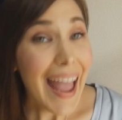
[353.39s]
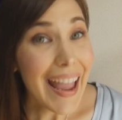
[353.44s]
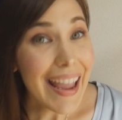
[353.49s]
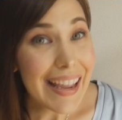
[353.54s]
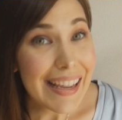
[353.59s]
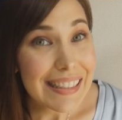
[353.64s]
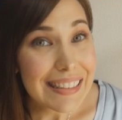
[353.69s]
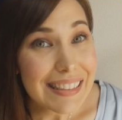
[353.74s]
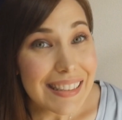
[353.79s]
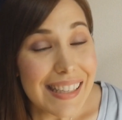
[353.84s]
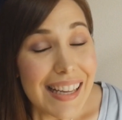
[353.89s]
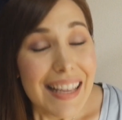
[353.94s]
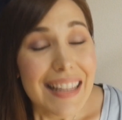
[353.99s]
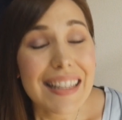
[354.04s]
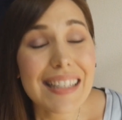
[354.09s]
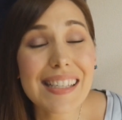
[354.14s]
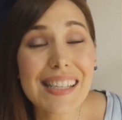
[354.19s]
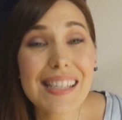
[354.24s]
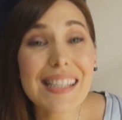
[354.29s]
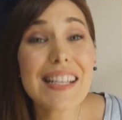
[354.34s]
And
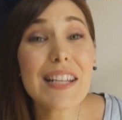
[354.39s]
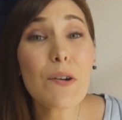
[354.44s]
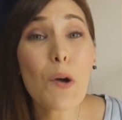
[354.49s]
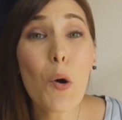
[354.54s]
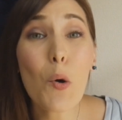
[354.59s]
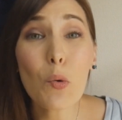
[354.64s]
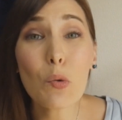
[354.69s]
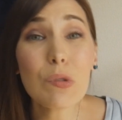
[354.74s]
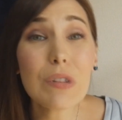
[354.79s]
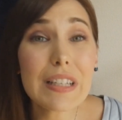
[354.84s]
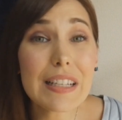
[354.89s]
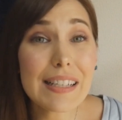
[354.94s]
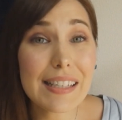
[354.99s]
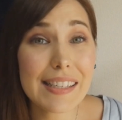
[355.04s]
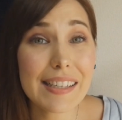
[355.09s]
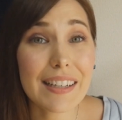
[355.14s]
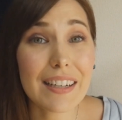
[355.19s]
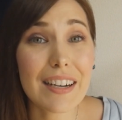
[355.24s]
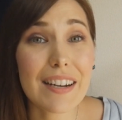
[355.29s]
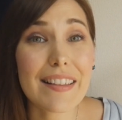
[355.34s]
this is the only
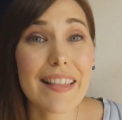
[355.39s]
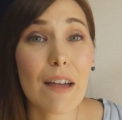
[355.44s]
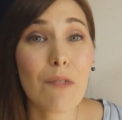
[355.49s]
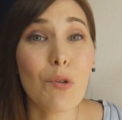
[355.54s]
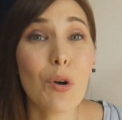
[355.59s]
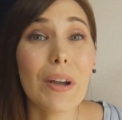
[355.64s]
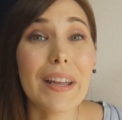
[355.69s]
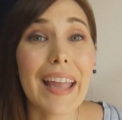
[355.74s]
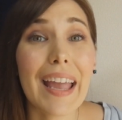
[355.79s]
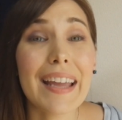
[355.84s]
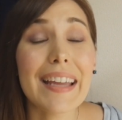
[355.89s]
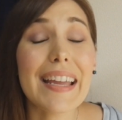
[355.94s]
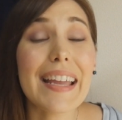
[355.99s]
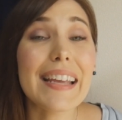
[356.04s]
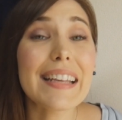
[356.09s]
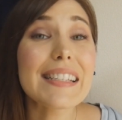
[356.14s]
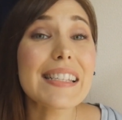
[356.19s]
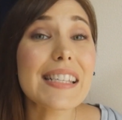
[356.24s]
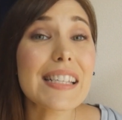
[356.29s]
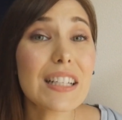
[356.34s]
tier that will get
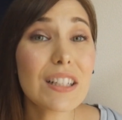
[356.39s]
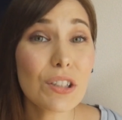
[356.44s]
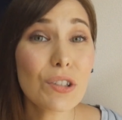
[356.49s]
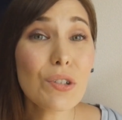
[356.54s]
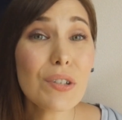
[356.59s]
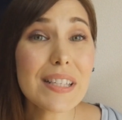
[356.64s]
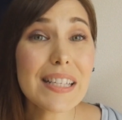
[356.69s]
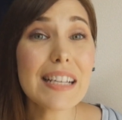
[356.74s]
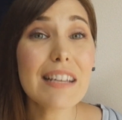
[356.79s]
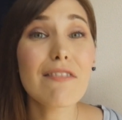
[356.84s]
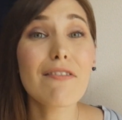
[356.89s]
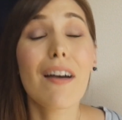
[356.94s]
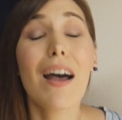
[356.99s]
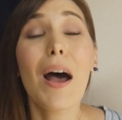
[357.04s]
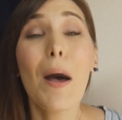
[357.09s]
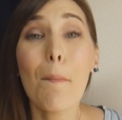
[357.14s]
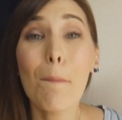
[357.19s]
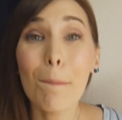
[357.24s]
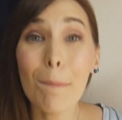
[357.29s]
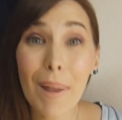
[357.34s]
exclusive
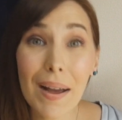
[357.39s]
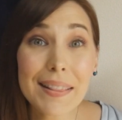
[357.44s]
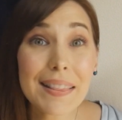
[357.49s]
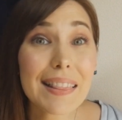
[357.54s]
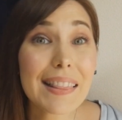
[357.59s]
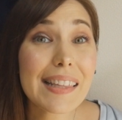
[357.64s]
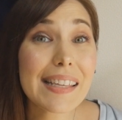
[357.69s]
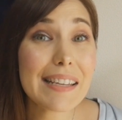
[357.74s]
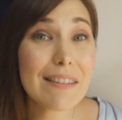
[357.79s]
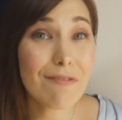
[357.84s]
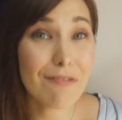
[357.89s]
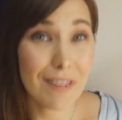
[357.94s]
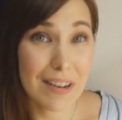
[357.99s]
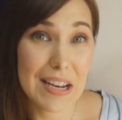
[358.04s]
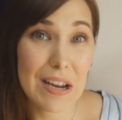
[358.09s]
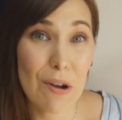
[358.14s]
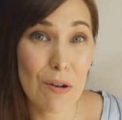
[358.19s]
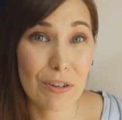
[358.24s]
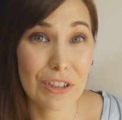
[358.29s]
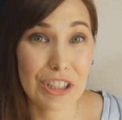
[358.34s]
monthly
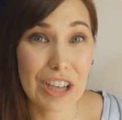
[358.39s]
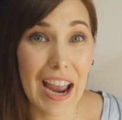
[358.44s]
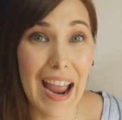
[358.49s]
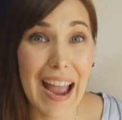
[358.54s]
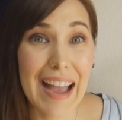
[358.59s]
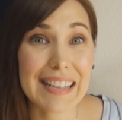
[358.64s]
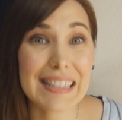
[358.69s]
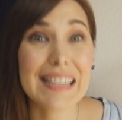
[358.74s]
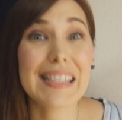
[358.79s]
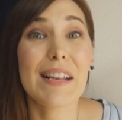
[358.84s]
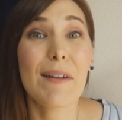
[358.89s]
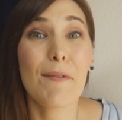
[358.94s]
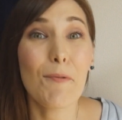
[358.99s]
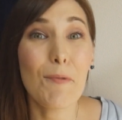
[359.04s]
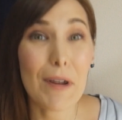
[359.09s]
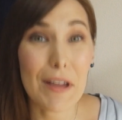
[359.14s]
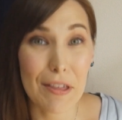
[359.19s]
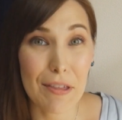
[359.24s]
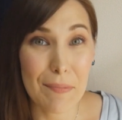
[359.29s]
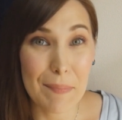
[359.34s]
video chats
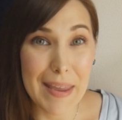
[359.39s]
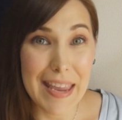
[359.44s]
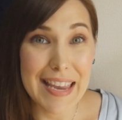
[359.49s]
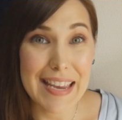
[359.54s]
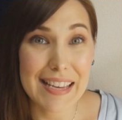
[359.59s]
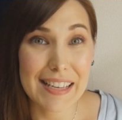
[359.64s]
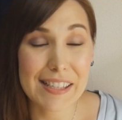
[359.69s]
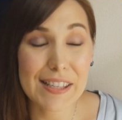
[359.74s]
with me.